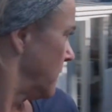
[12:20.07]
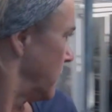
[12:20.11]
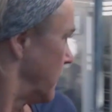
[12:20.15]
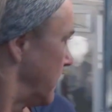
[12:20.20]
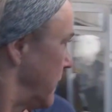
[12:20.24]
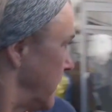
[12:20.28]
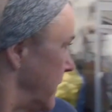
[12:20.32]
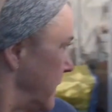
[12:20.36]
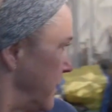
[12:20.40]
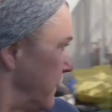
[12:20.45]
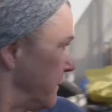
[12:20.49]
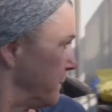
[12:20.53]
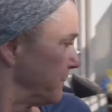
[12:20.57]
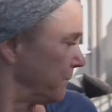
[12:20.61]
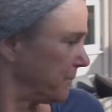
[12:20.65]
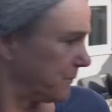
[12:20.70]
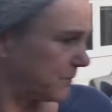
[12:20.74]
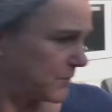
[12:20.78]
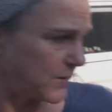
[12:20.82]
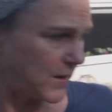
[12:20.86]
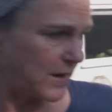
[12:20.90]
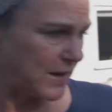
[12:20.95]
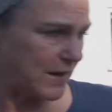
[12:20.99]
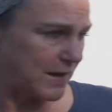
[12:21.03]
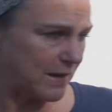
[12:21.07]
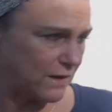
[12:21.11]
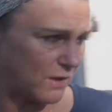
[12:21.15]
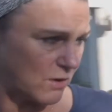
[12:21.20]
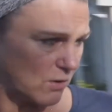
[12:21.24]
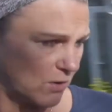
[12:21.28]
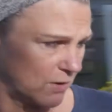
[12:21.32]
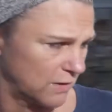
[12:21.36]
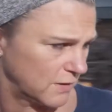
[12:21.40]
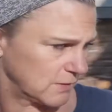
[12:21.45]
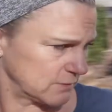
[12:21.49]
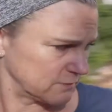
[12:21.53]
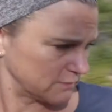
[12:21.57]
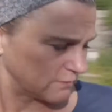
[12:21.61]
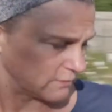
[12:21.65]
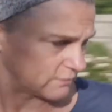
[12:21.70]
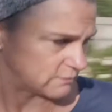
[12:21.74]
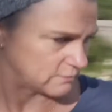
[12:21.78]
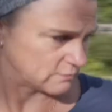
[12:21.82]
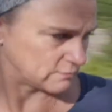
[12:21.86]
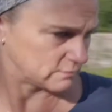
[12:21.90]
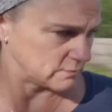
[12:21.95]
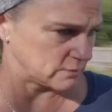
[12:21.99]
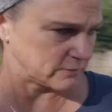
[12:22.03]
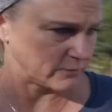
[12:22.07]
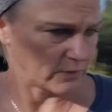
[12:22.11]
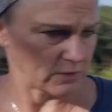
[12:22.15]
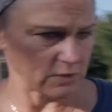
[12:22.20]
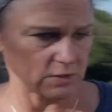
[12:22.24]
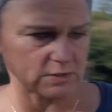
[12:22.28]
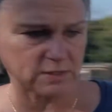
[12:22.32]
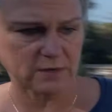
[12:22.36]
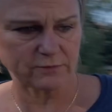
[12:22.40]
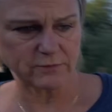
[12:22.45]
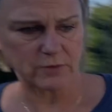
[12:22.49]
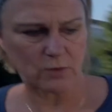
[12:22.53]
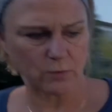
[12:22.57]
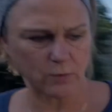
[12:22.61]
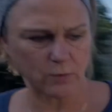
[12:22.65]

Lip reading: And just have a